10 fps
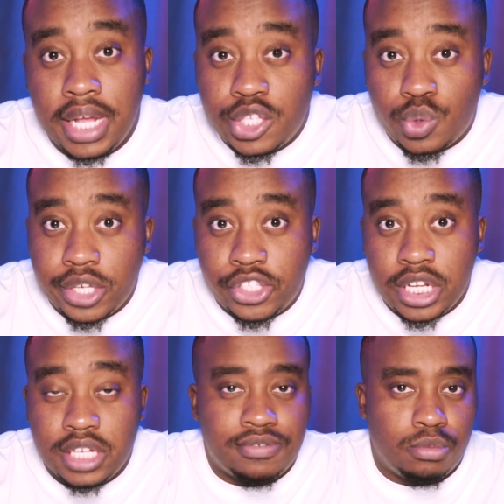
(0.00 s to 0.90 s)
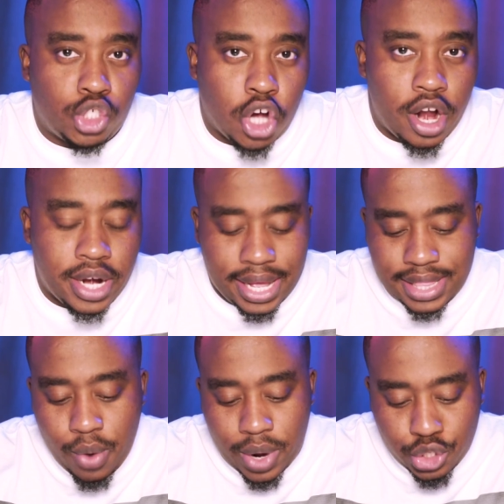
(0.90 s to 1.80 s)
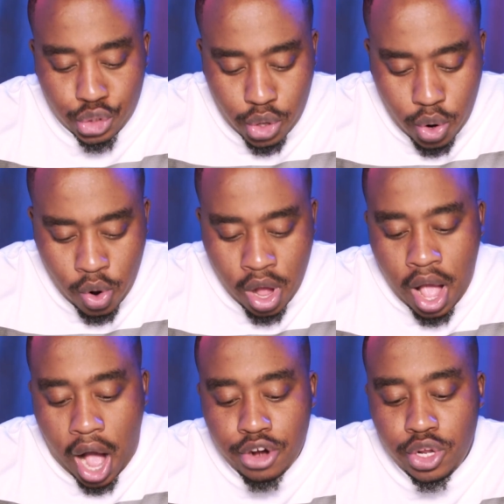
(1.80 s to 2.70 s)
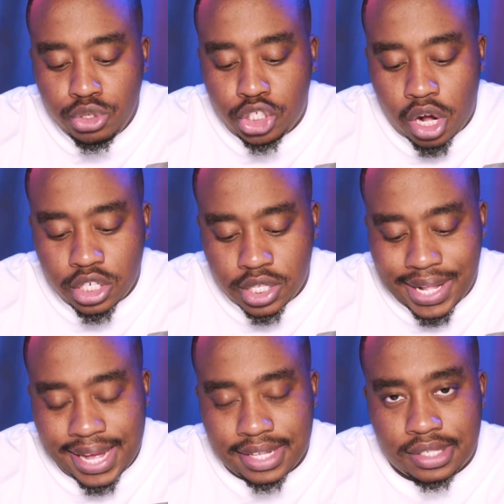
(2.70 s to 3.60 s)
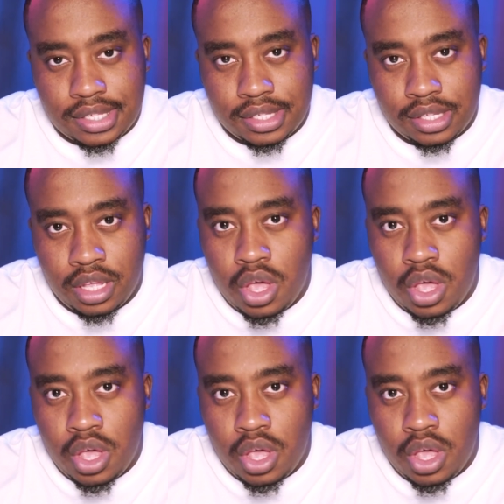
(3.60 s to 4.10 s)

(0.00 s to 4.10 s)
Next question is from John and they want to know, how do you charge clients?